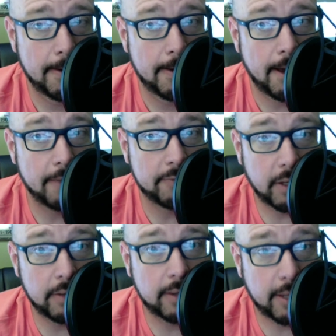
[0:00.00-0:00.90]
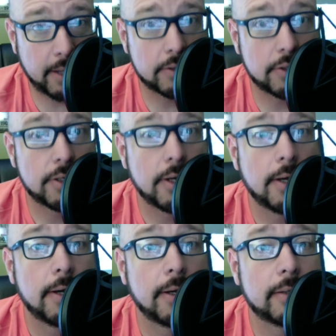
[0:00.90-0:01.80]
I've done things
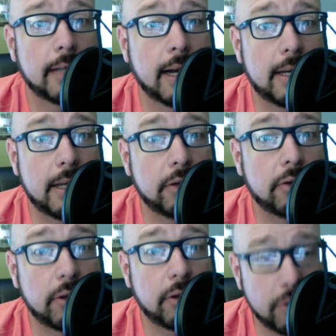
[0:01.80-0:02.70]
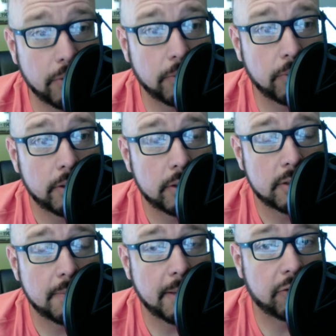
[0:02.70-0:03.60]
that I needed to do
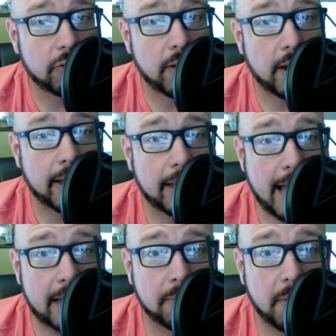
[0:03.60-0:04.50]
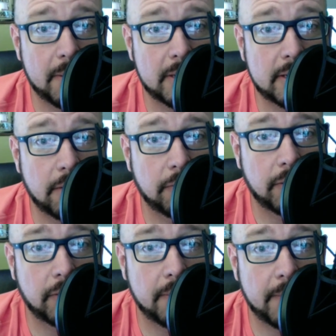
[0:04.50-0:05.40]
to make sure that I can calibrate myself
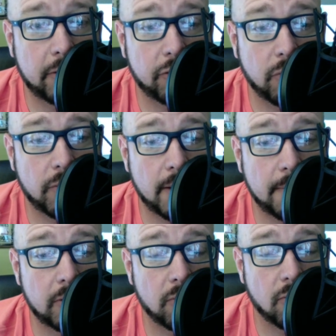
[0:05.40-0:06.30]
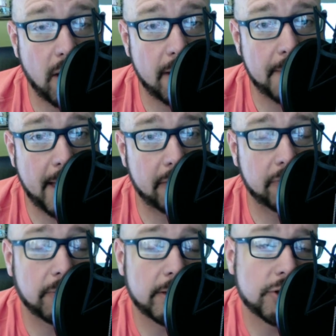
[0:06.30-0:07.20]
and make sure that I'm on the right path for
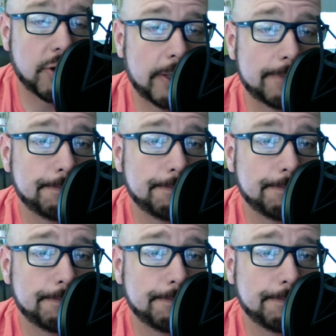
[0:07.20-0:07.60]
the right journey.